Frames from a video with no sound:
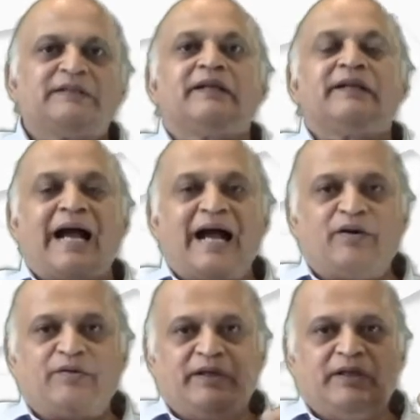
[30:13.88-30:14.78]

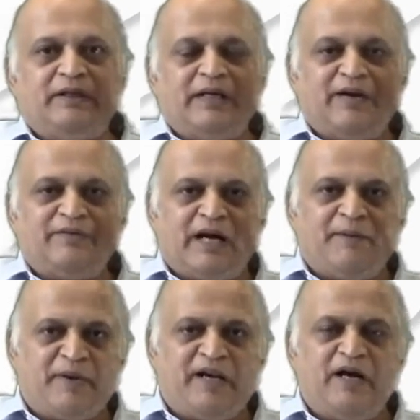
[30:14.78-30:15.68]
Have the
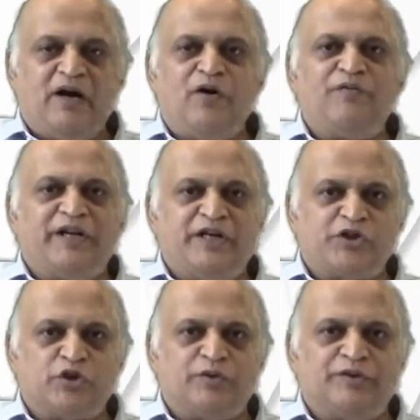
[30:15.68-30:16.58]
umbrella of an
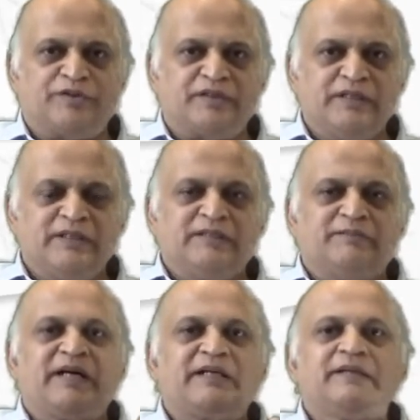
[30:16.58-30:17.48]
insurance,
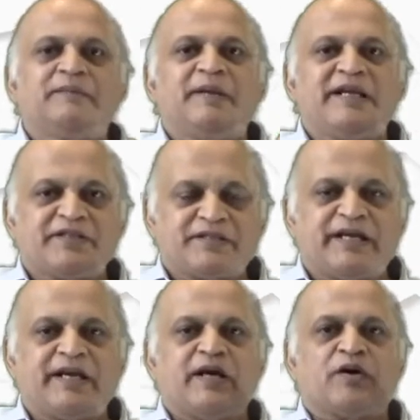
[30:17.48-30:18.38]
but please
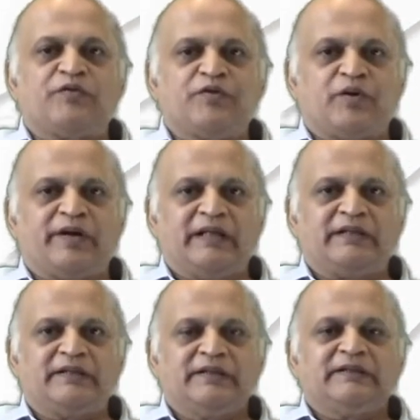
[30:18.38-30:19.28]
take care of your
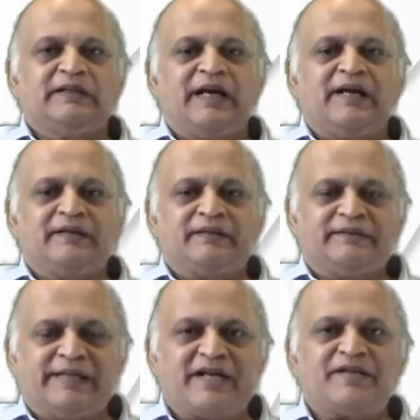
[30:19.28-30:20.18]
health. And
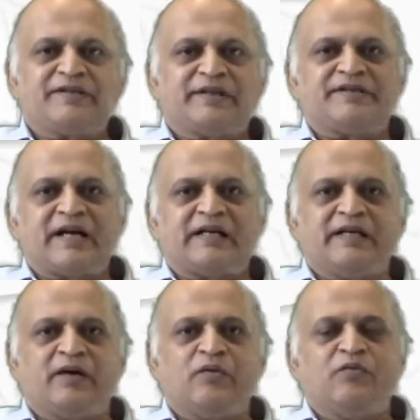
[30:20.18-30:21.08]
that is
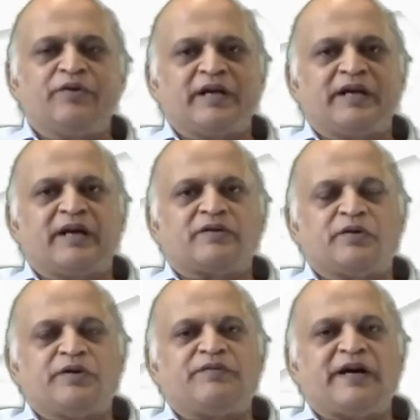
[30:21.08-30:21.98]
exactly how we can
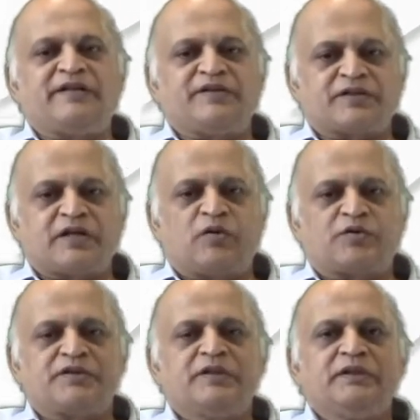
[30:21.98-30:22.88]
actually fight this
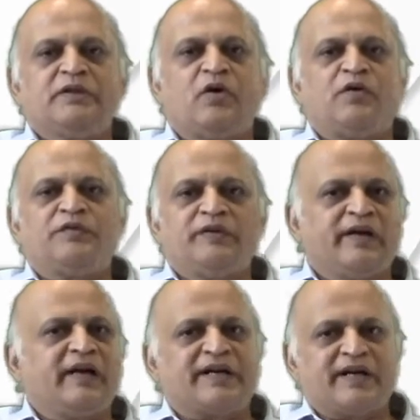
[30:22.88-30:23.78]
scourge of
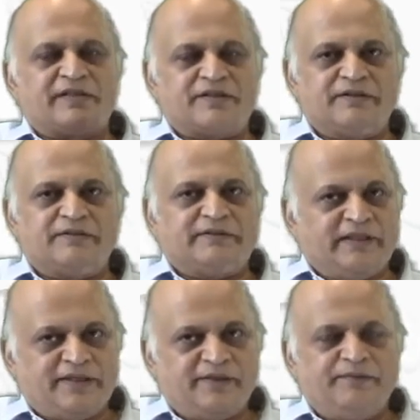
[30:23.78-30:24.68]
lung cancer.
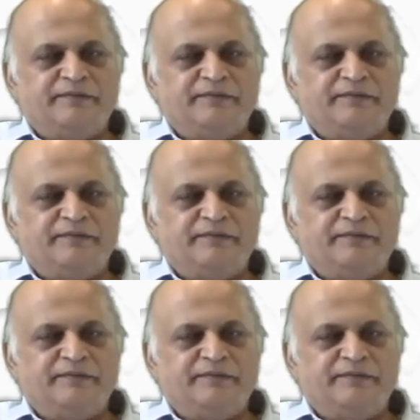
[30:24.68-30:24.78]
Thank you.